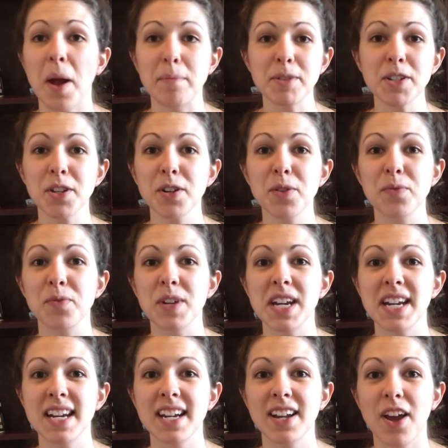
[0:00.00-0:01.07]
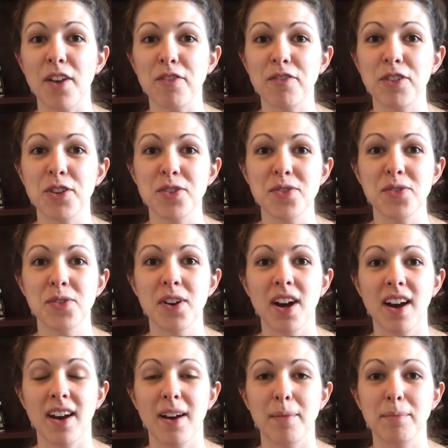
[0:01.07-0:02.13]
I'm just gonna read a few
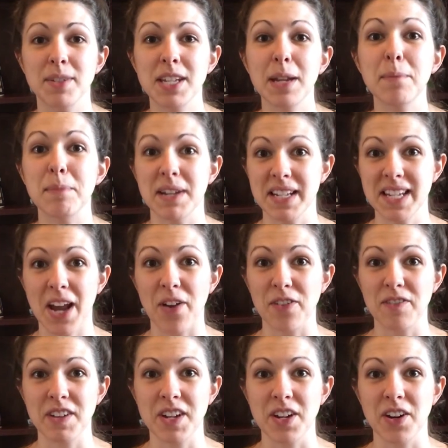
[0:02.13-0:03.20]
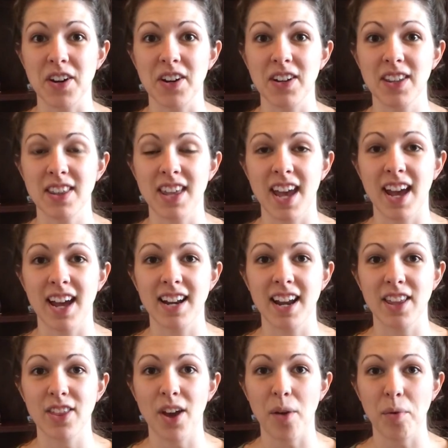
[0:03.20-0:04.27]
tidbits out of here that I
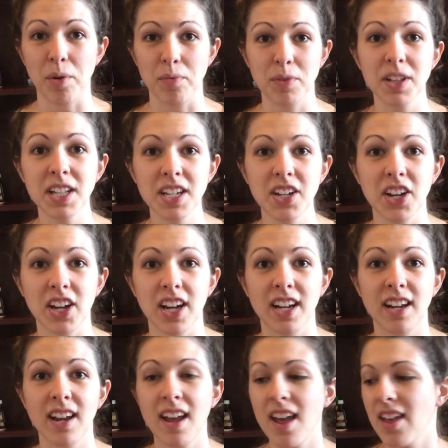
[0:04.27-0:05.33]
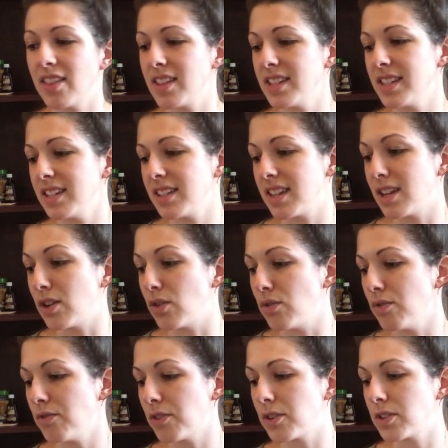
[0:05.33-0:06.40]
thought were really good. This is the new
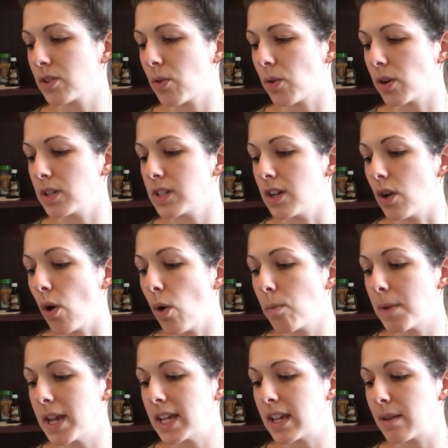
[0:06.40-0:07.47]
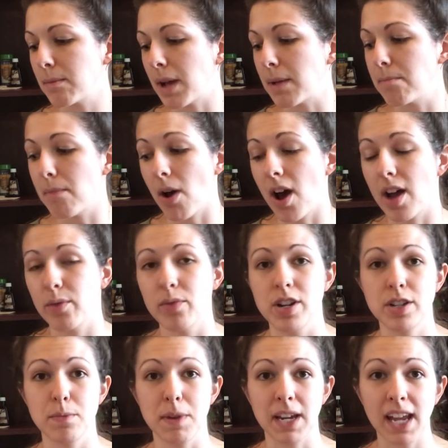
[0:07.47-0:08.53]
first course in homemaking by Maud
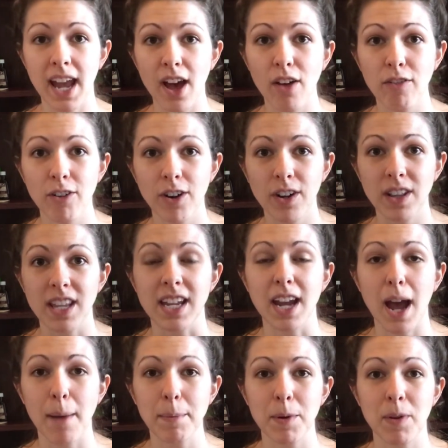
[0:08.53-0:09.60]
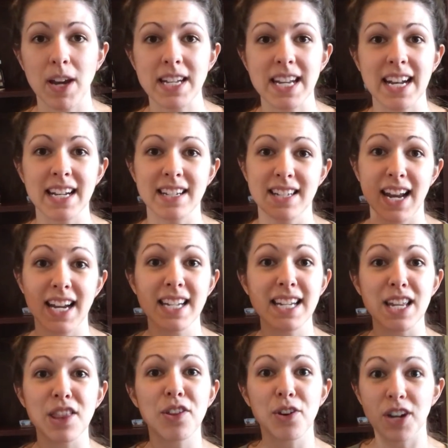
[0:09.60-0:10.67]
Richmond Calvert. The copyright date is
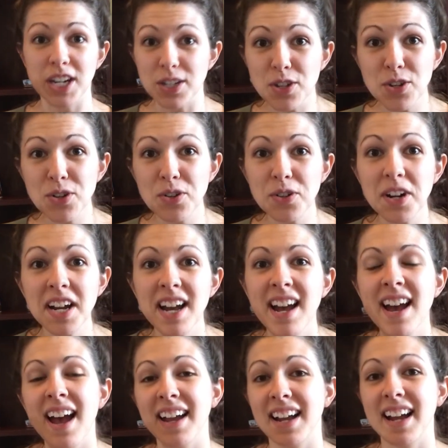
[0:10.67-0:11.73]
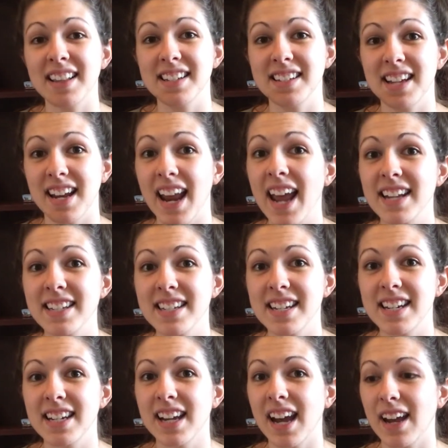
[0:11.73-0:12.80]
1932. I got this on Etsy.